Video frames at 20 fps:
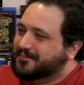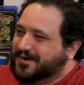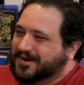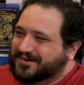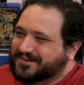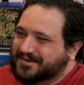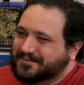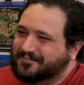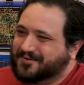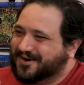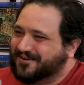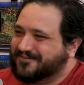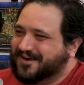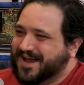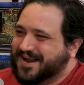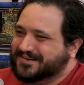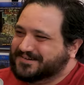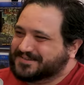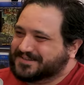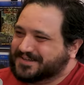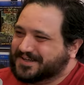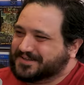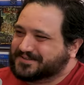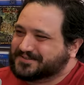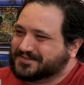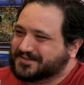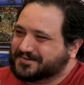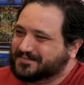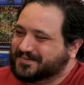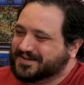Apparently, Brett Ratner like
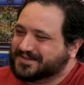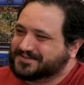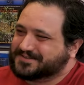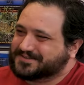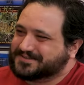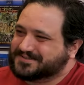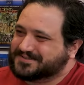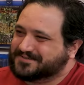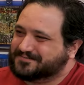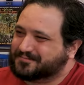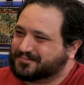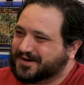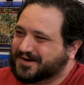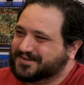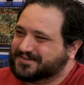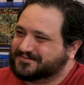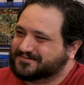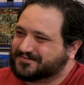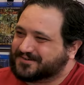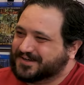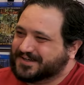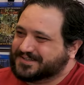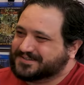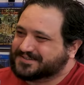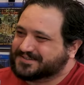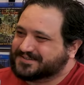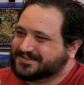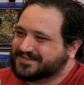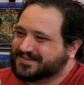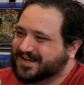took pictures of Brendan
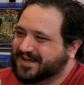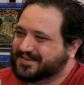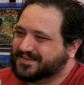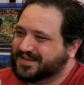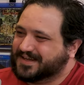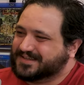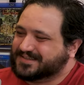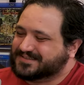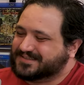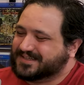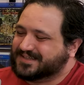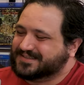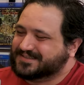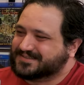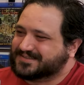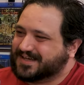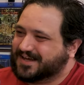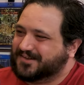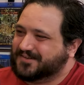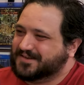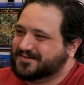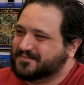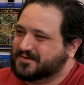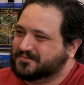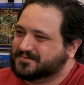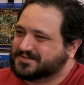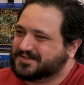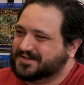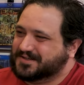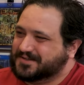Fraser and like didn't tell him he
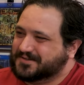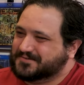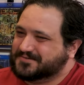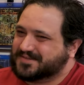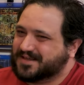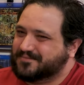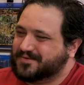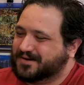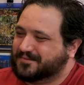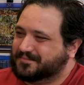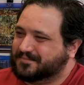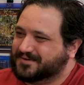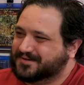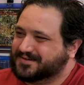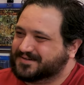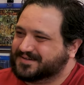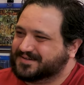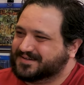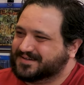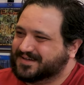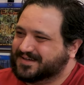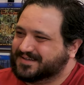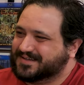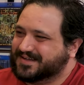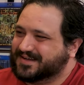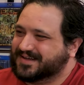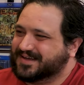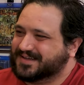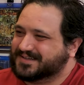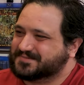was going to use them in a book and
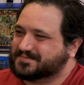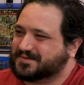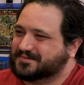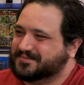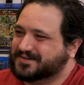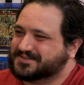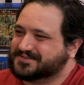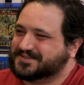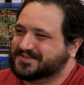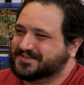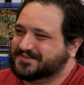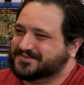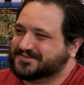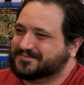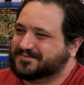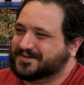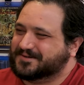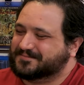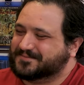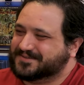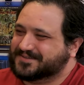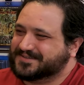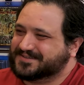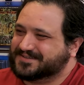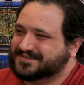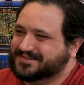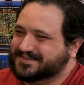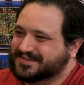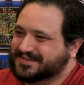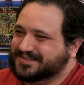didn't get his permission to use them in a book.
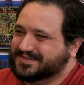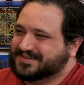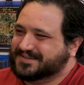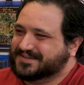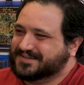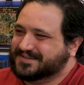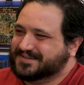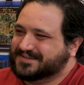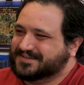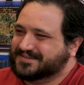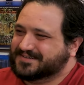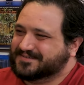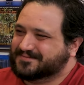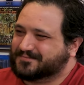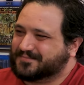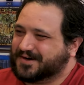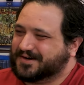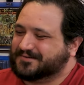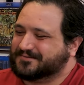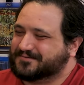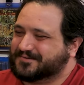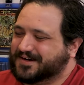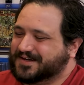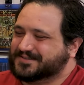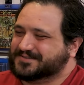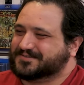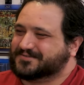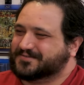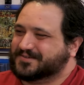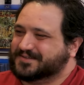Brendan
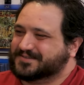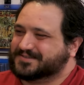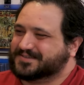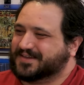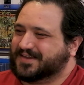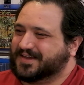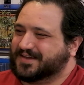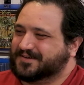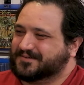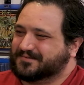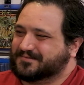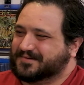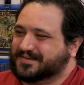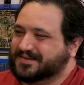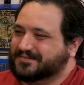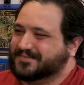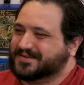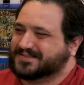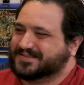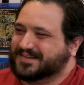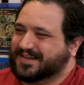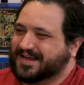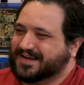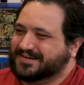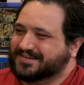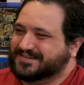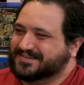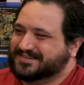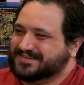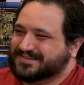Fraser feels like really
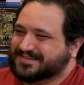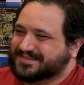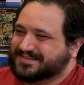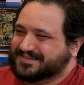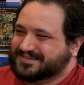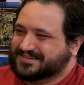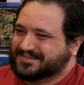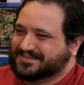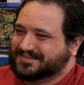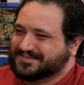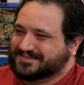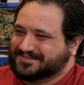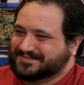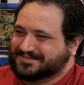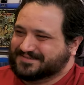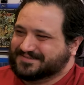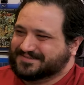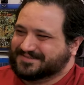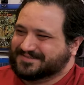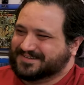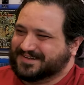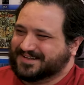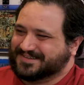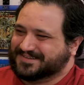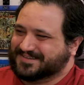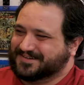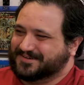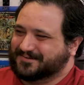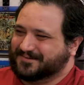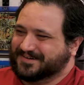misled.
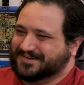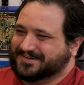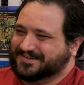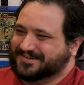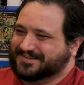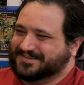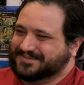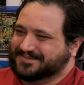That's a little weird.